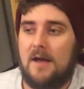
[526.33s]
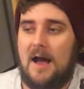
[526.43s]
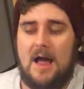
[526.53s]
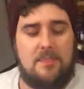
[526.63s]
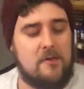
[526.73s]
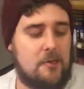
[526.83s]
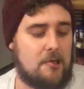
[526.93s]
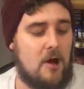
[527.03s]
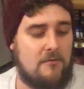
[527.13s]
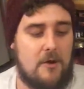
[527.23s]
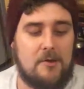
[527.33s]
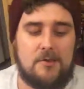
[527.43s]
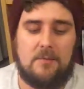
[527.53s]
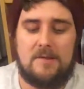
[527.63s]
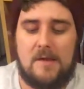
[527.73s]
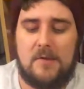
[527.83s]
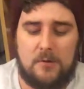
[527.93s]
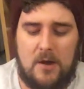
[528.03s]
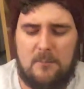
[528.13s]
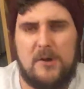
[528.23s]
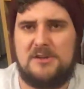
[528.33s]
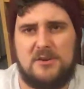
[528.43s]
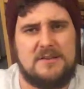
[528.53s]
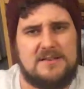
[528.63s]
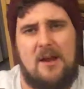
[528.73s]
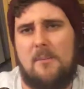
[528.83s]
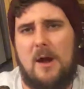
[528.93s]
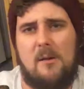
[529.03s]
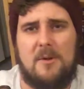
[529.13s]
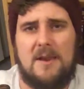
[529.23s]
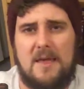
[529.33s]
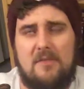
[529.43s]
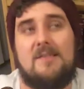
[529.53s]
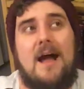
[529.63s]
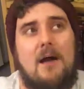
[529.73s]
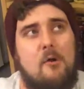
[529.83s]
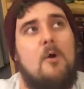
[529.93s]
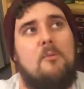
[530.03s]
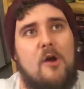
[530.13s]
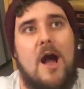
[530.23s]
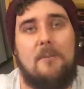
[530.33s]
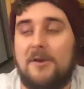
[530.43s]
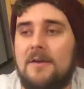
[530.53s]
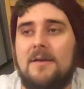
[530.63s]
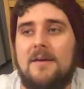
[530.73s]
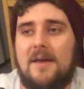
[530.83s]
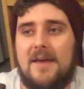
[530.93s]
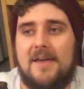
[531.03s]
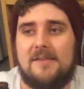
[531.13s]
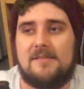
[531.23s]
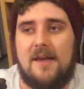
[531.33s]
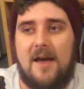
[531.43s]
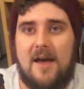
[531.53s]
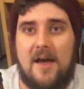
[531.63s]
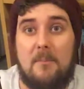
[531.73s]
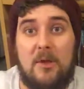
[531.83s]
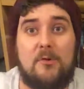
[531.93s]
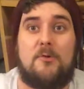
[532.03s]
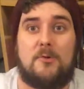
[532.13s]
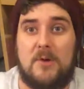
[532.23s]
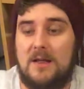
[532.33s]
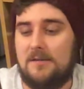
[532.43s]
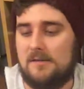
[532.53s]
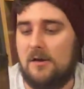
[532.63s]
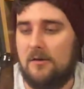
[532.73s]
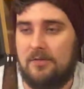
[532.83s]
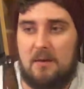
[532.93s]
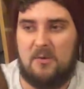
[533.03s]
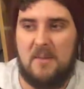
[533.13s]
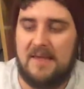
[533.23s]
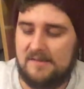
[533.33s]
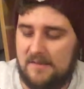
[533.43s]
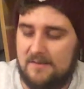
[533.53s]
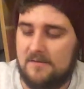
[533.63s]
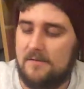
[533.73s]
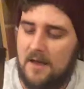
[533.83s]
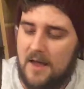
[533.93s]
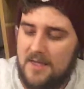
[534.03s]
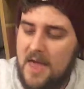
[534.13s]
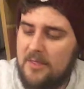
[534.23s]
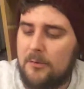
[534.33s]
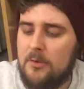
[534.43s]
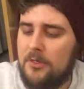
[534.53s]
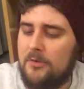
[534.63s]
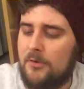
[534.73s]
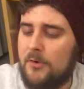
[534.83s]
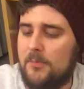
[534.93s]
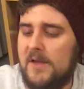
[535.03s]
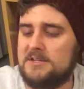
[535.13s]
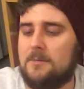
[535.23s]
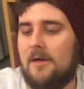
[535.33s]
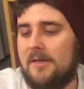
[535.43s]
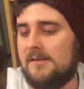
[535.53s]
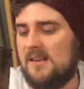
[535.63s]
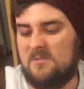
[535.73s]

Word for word: And this has got a very similar taste to it. I'm pretty sure that Staropramen, Staropramen is uh, a Pilsner as well, so that would make sense. Uh, yeah, there's nothing too special about this.